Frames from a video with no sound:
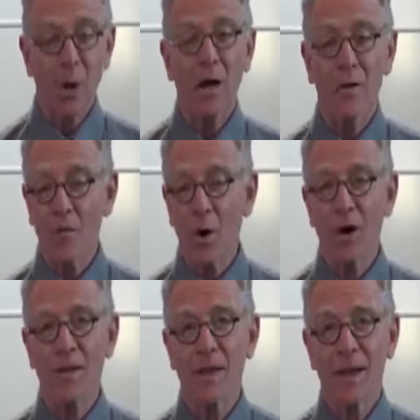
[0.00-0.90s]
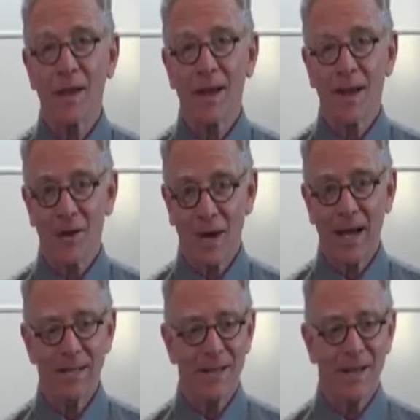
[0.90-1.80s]
while the fourth
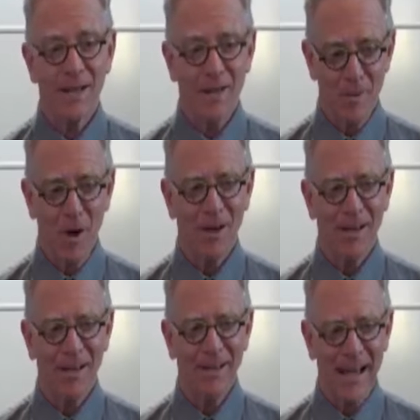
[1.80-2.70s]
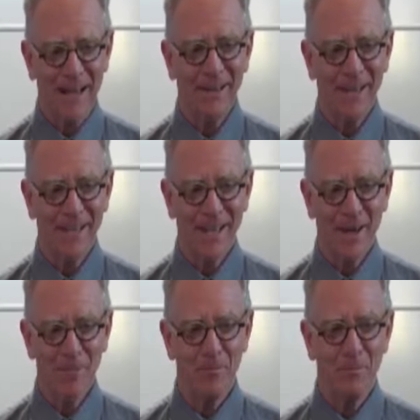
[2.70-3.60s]
creates the marketing tagline
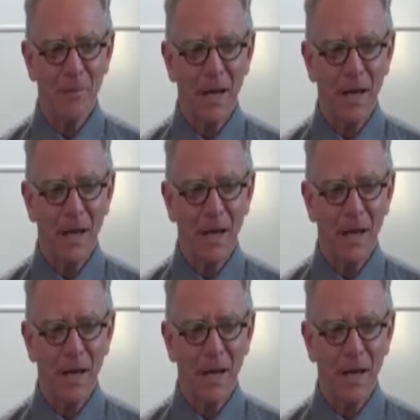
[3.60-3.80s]
name.